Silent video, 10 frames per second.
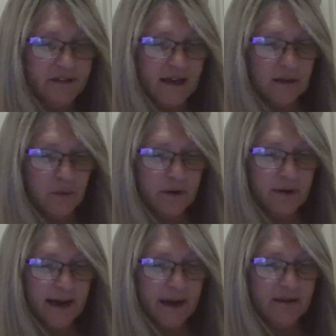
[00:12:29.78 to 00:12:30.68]
The
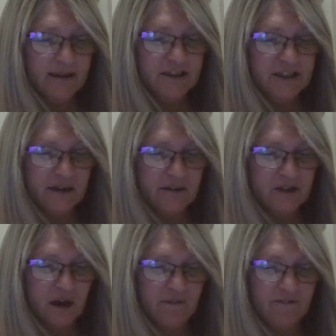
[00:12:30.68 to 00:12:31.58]
Delaware County
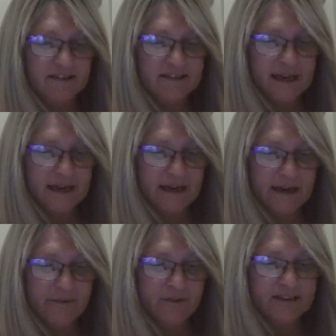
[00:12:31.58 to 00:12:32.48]
Sheriff's Office said
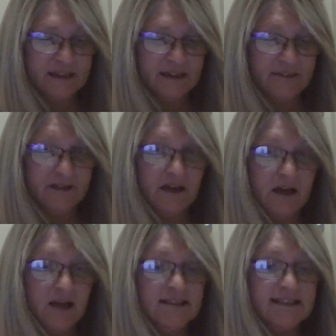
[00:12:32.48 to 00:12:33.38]
it received
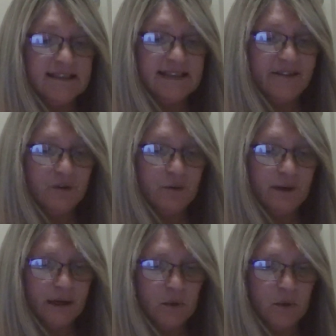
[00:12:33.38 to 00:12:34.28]

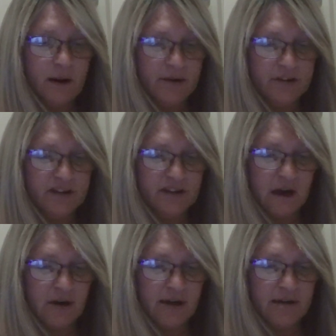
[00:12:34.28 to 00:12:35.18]
several inquiries
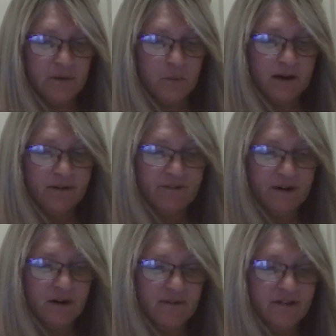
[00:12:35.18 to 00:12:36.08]
regarding the
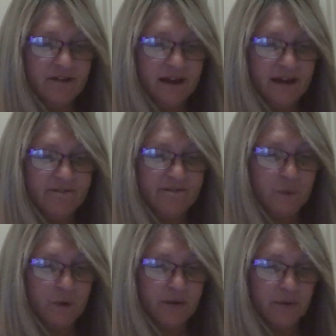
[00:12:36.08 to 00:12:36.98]
welfare of the then
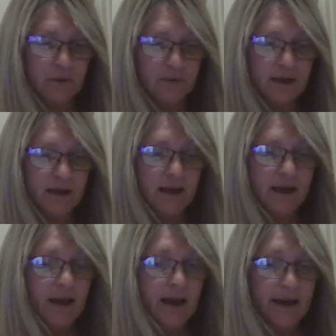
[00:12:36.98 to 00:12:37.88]
four year old.
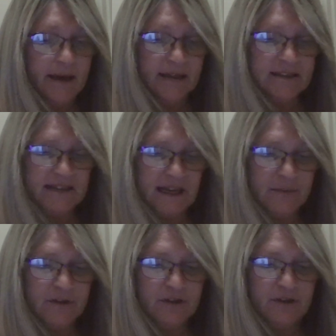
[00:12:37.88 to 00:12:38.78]
In a
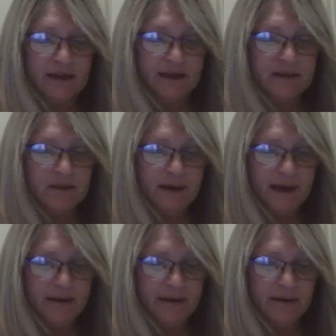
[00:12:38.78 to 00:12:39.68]
statement to The
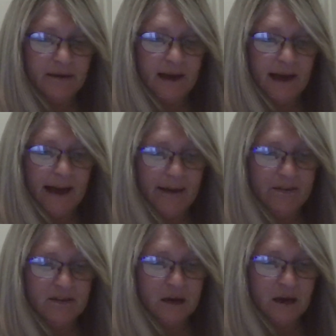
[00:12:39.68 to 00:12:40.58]
Independent at
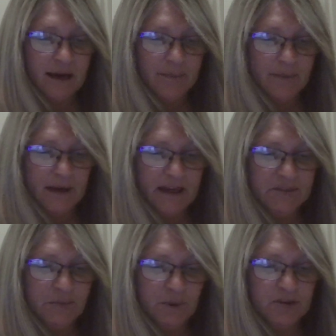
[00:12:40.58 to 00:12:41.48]
the time, a
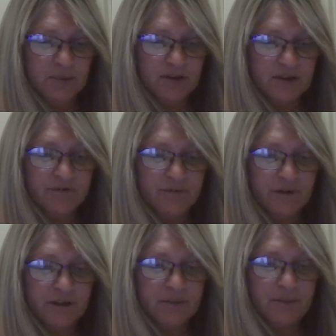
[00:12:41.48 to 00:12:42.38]
spokesperson
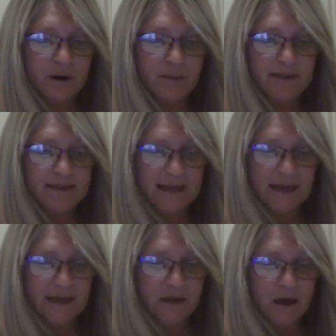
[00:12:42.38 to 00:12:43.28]
for the department
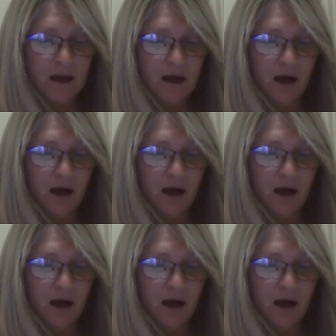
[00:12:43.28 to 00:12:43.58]
said,